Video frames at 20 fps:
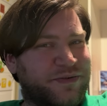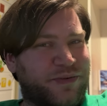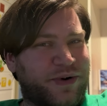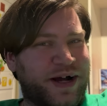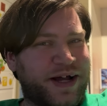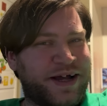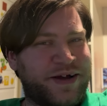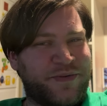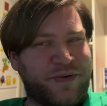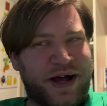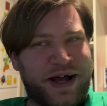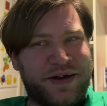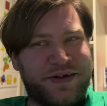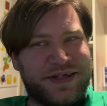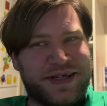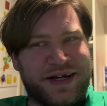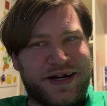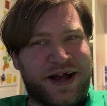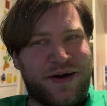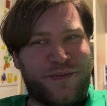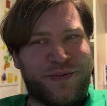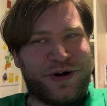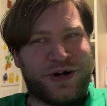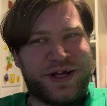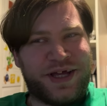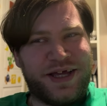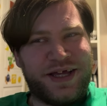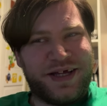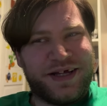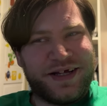why, why is it not
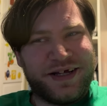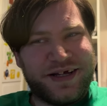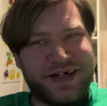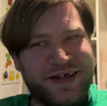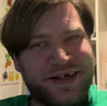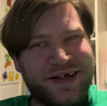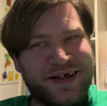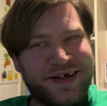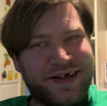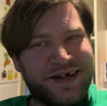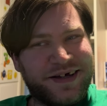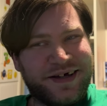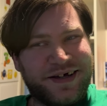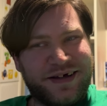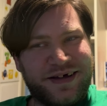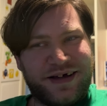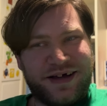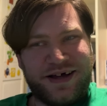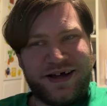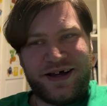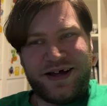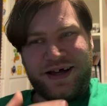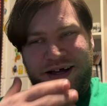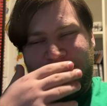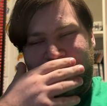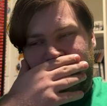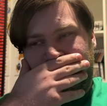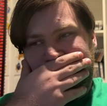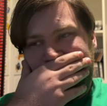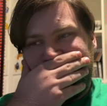working?
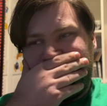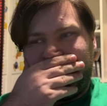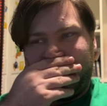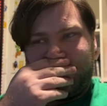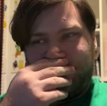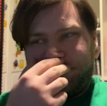Um